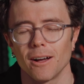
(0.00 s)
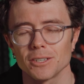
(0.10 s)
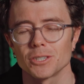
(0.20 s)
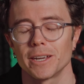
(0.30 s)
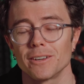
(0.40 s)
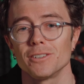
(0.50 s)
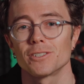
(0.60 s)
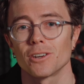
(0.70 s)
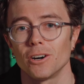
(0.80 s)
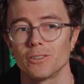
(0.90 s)
also hear these
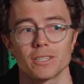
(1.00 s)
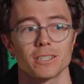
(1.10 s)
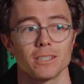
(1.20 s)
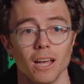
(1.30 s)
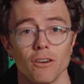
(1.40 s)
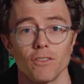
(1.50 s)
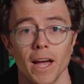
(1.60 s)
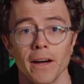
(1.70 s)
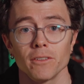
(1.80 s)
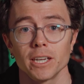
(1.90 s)
called slough
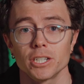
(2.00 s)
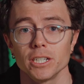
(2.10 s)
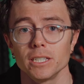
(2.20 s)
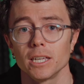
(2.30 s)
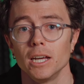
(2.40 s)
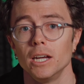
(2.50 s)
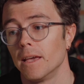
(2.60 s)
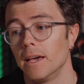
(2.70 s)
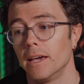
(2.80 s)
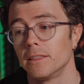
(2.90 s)
avalanches.
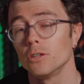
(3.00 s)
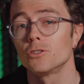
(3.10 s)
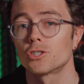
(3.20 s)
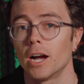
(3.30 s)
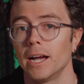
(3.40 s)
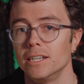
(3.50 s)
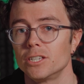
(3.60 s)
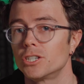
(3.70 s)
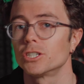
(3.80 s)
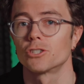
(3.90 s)
And the loose dry
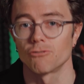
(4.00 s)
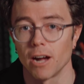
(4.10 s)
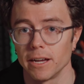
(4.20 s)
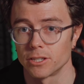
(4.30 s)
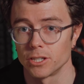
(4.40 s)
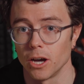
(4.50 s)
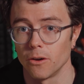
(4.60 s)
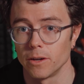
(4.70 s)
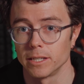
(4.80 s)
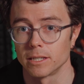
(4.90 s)
is just dry
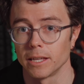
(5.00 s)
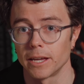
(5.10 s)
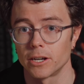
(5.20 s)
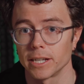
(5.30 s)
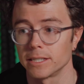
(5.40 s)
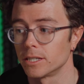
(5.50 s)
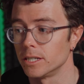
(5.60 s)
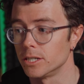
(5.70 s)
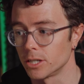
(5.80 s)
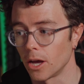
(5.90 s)
snow. It's a lighter
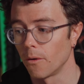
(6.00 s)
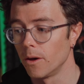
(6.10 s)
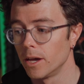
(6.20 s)
density snow.